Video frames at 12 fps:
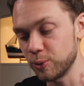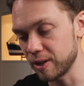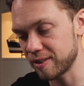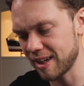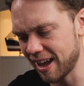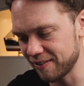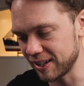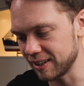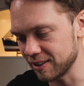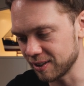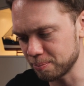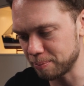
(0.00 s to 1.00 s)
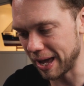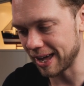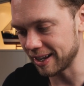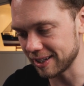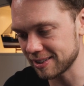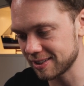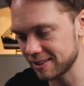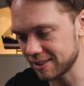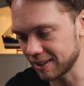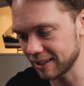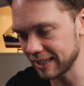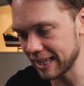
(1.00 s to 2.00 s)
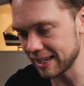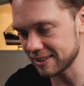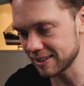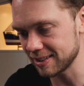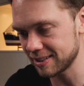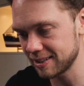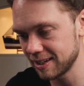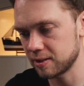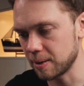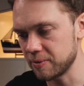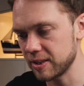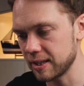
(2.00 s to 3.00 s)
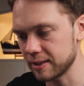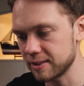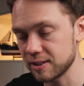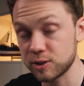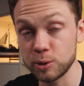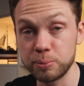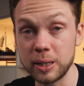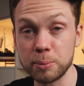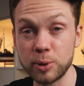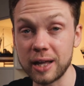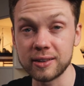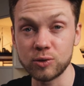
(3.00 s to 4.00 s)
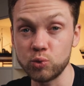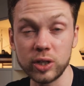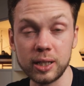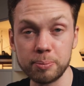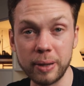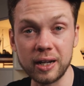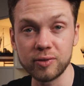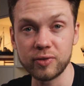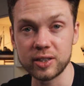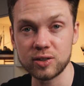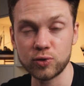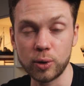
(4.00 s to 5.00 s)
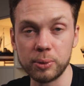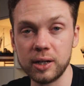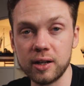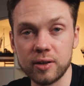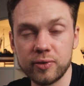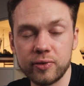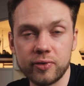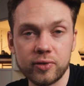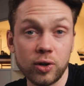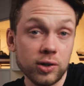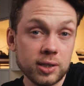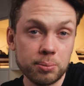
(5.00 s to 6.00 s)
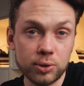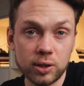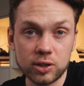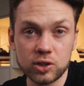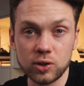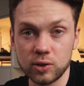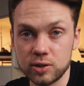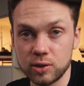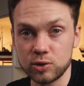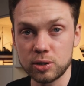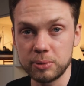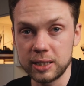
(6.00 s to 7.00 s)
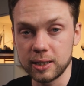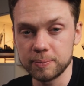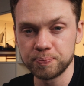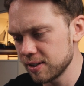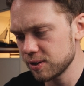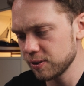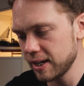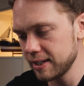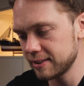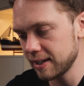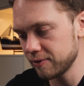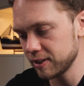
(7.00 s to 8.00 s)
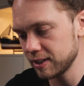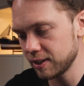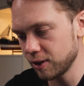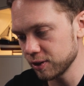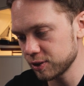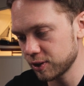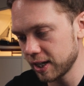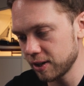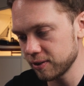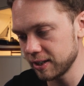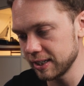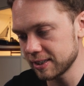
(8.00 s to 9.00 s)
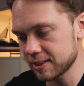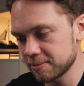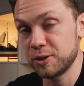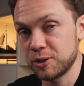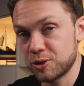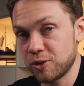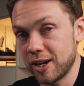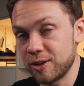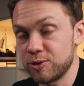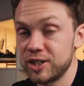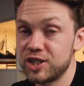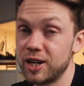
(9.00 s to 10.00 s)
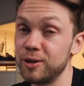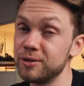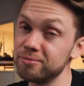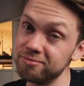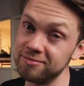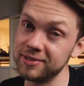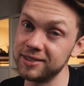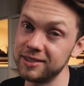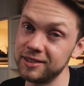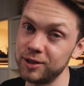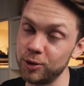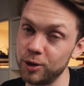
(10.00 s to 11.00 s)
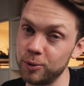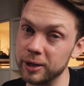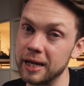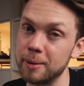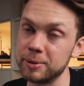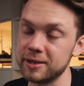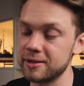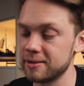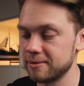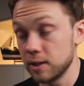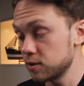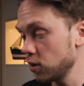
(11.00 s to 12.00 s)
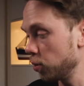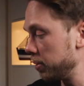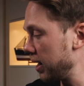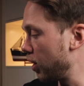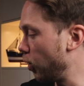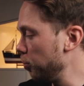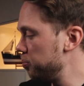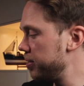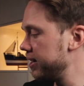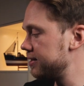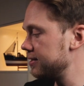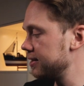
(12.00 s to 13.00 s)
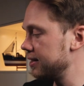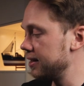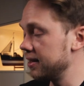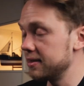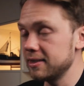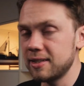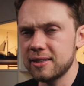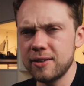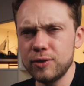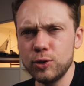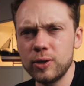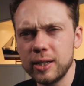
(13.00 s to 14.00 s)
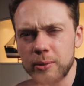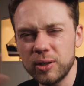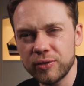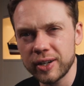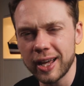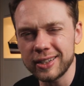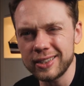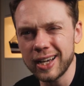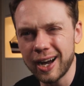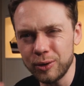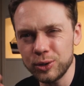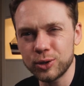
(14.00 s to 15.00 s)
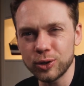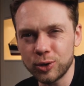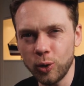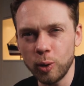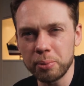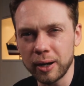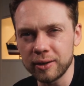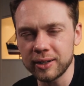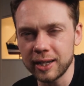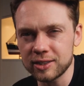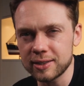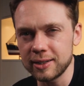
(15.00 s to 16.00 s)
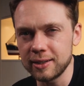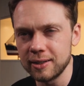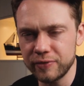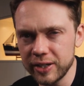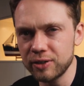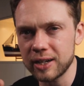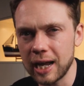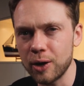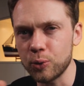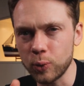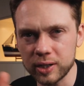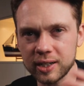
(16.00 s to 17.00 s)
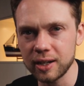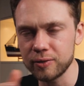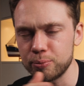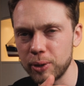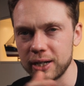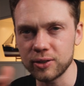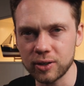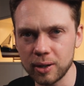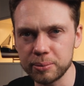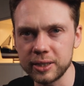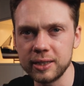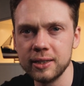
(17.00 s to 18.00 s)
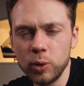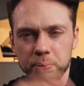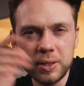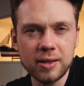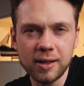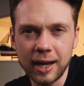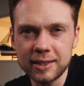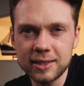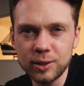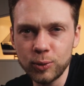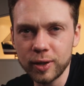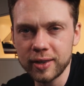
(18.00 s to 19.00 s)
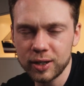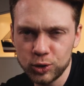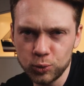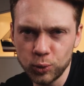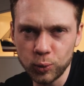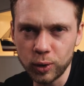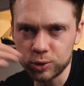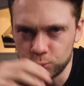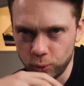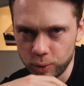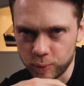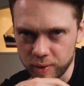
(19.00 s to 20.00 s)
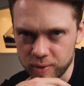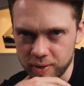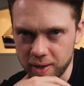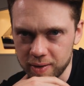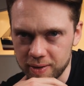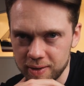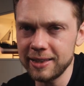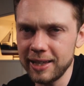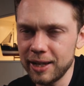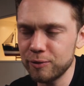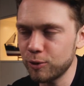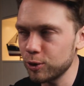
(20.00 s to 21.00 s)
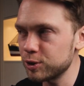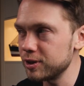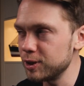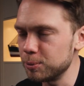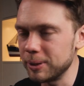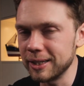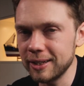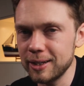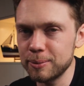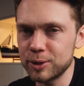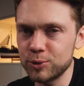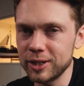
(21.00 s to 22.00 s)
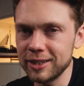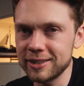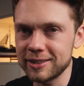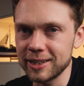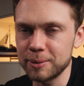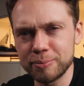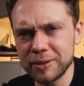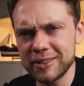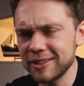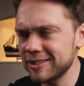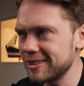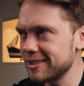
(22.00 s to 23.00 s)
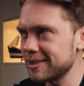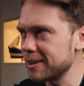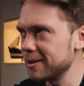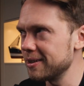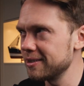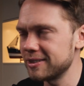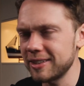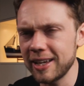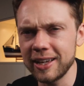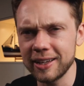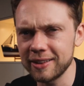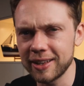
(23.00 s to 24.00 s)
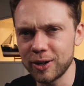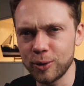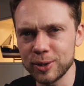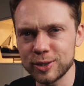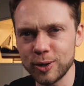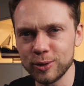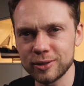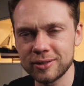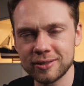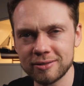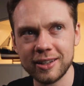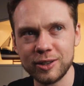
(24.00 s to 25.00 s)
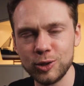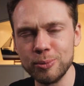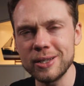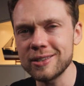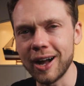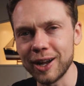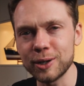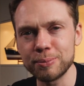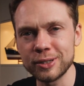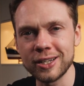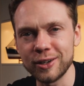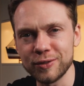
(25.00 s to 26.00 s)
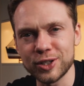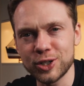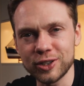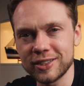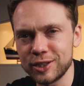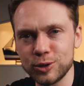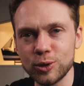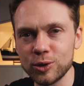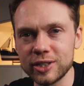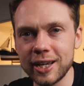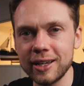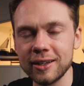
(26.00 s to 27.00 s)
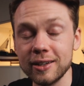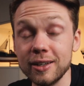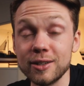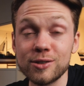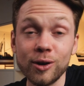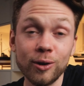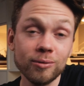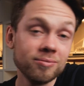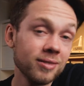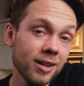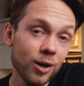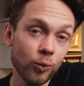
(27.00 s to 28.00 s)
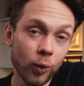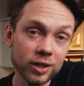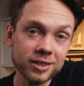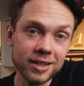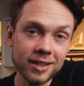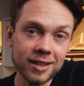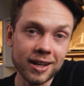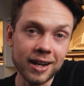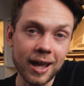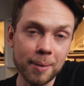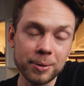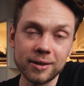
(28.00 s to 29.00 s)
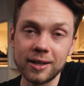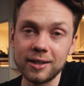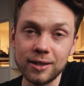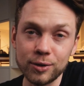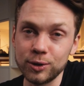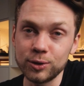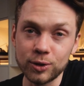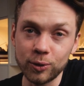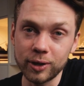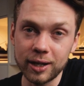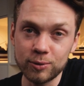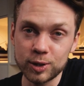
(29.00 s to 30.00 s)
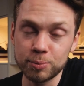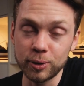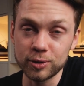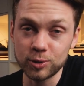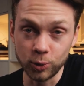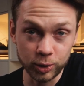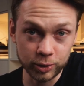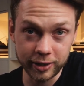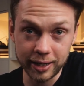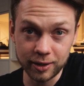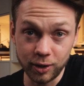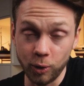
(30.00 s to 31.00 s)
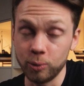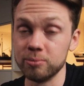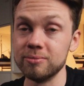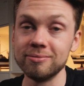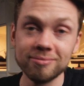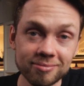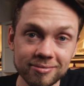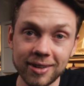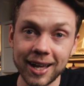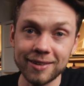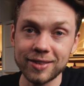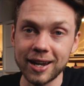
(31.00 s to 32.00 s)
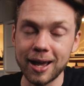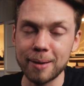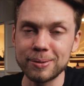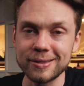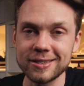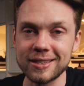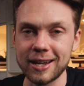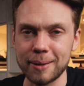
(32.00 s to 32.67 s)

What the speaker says: with having the badass sunglasses, something like this could be a brand that really benefits from a lot of content production on social media. So they definitely also get on the list. Could try and reach out. Don't know what happens. So, but I hope that this has given you a little bit of an idea how you could go about actually figuring out what kind of brand or company would be the ideal one that you would want to work with together. In the end, of course, you need to be a little bit realistic, but there's this saying that always goes, you miss 100% of the shots that you don't take. So worst thing that can happen, that either you don't get a response or you get a no. And if that happens, that